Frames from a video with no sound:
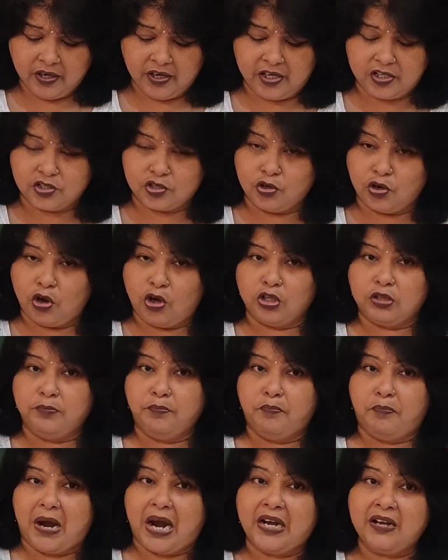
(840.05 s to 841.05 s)
its
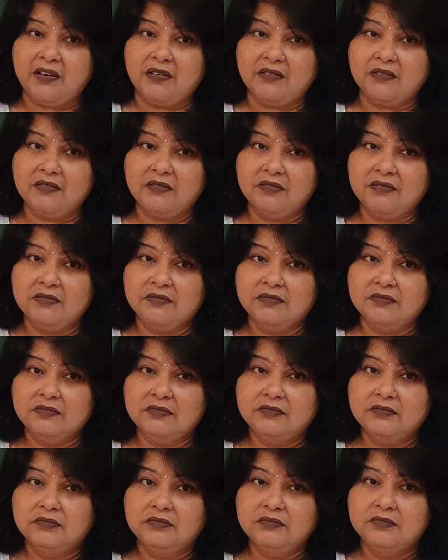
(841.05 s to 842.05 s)
growth, but
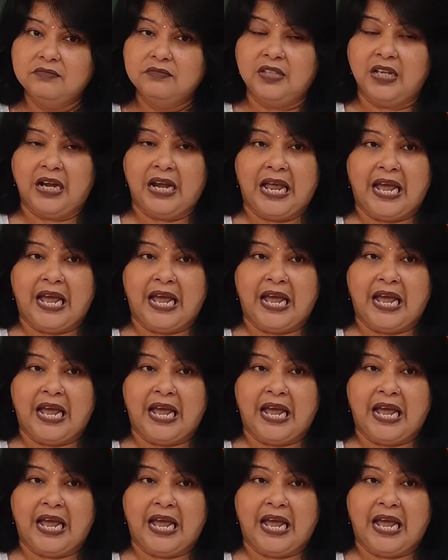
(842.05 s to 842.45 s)
they